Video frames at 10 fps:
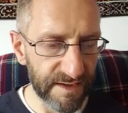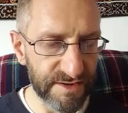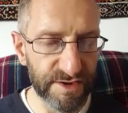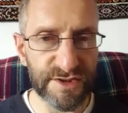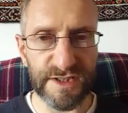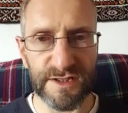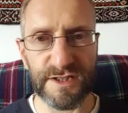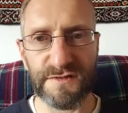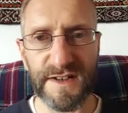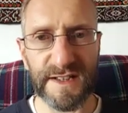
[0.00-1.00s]
So
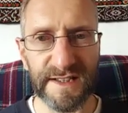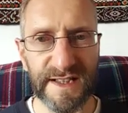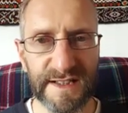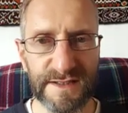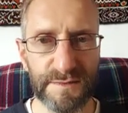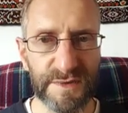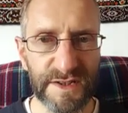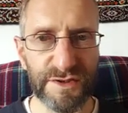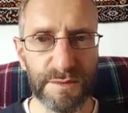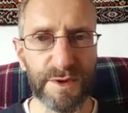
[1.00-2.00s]
she finally gets
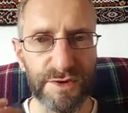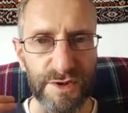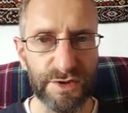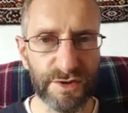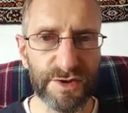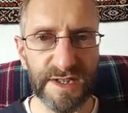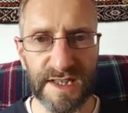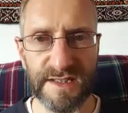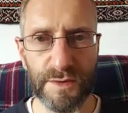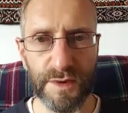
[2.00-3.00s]
retribution, she
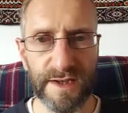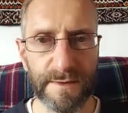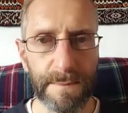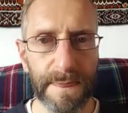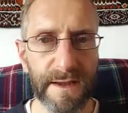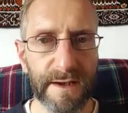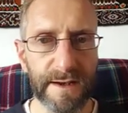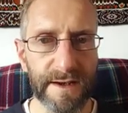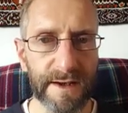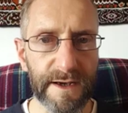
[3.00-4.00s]
gets away.
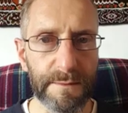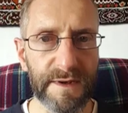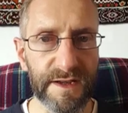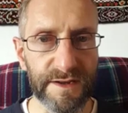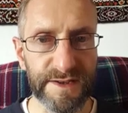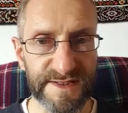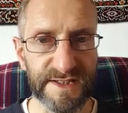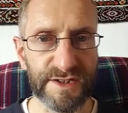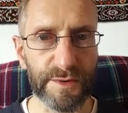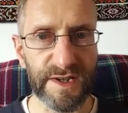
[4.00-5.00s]
And it's
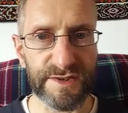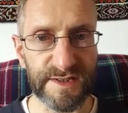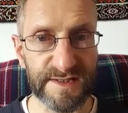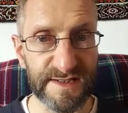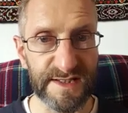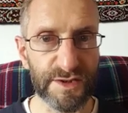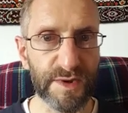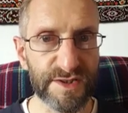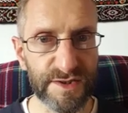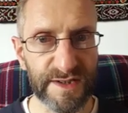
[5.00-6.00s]
the
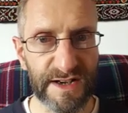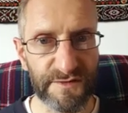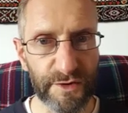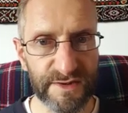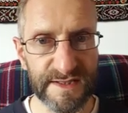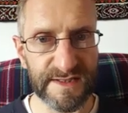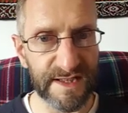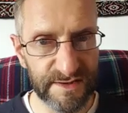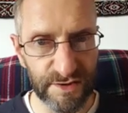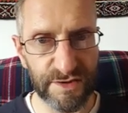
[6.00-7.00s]
situation that forces
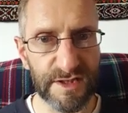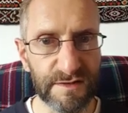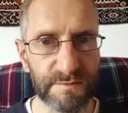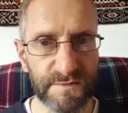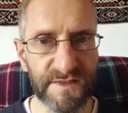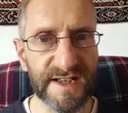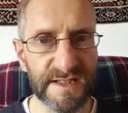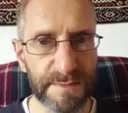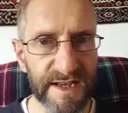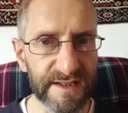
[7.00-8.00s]
that, so she
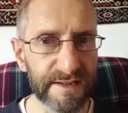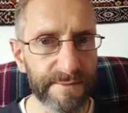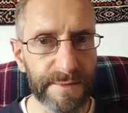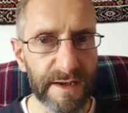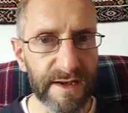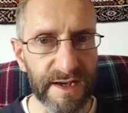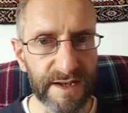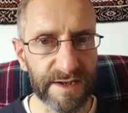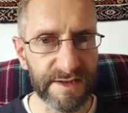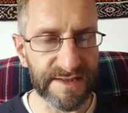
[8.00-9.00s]
fights back
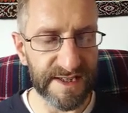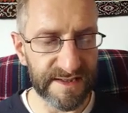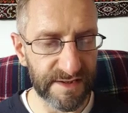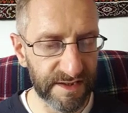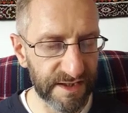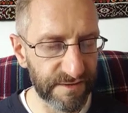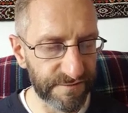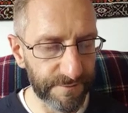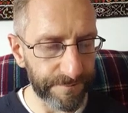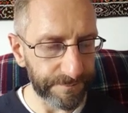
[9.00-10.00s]
and takes her leave.